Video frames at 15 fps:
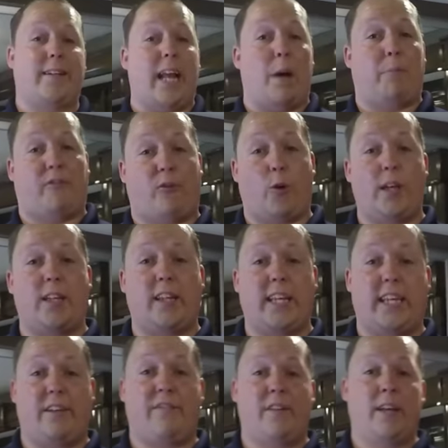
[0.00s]
Now before you
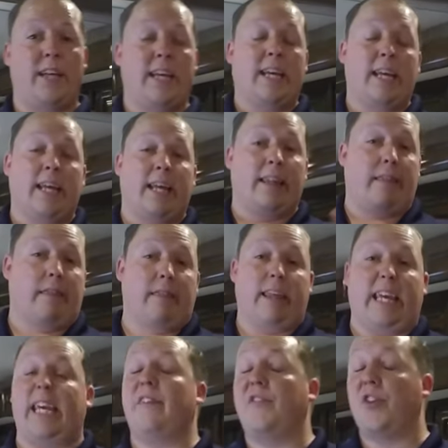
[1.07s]
leave,
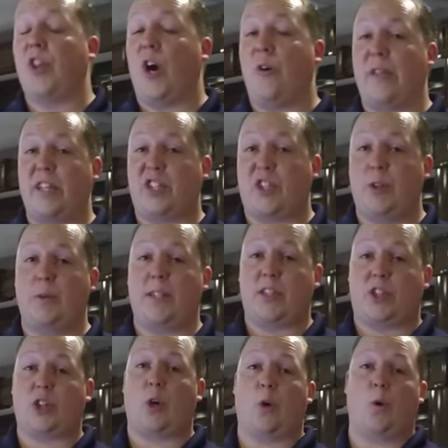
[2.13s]
even though this unit
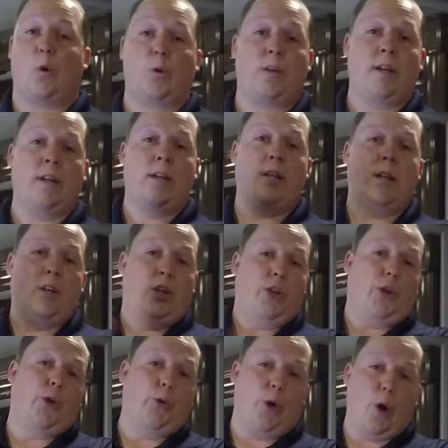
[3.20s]
sold,
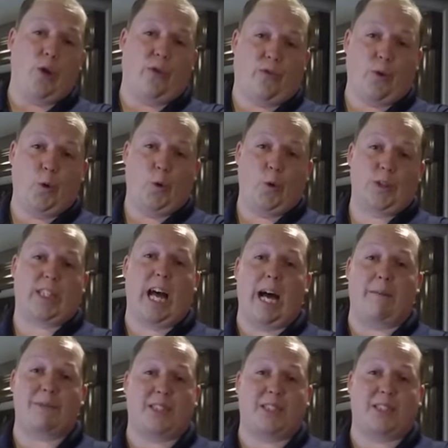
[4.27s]
you know the rules, I'm